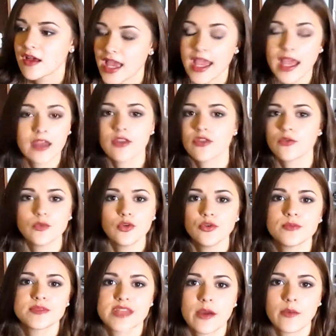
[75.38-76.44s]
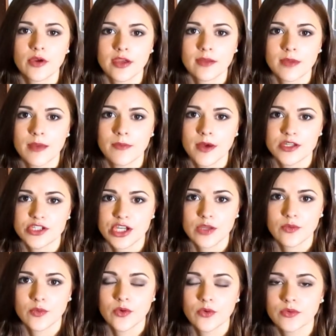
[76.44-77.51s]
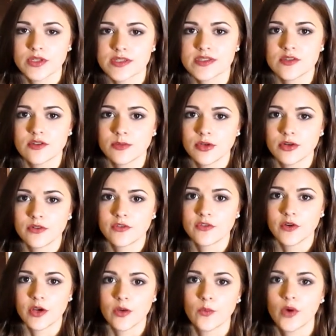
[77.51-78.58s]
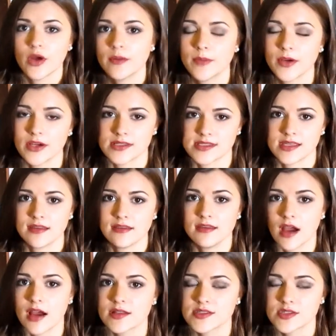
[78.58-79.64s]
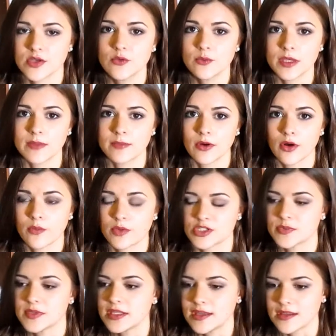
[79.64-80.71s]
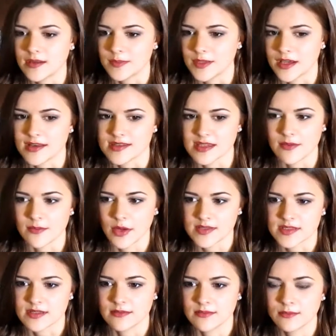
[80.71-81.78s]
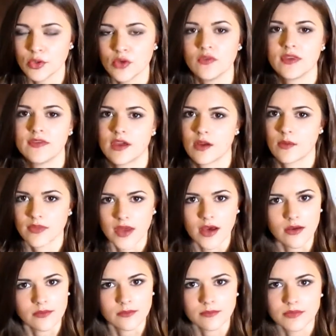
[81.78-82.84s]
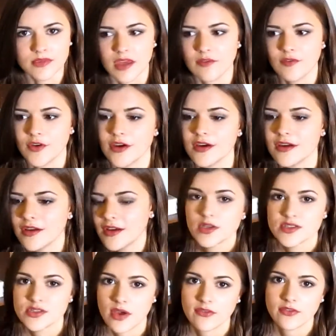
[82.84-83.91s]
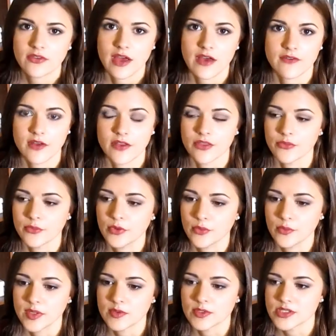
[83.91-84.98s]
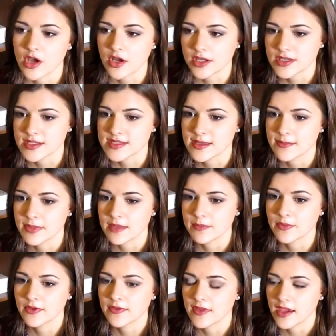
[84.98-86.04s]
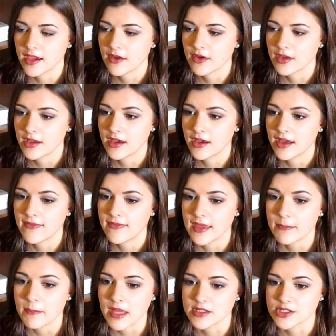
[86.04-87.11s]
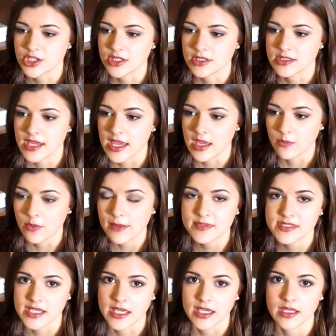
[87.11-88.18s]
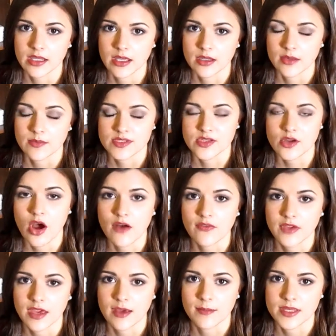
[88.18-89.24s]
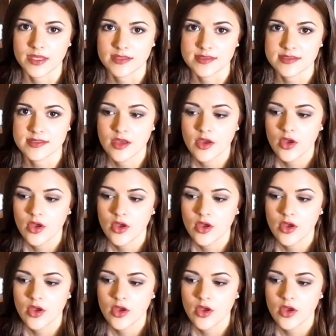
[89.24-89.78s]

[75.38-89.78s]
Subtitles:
And the rooms that were in my budget were only suitable for one person, not two people, which we needed because I wasn't moving there without Denver. So after that fell through, we were talking to some people in the area and they mentioned a website, and it was an off-campus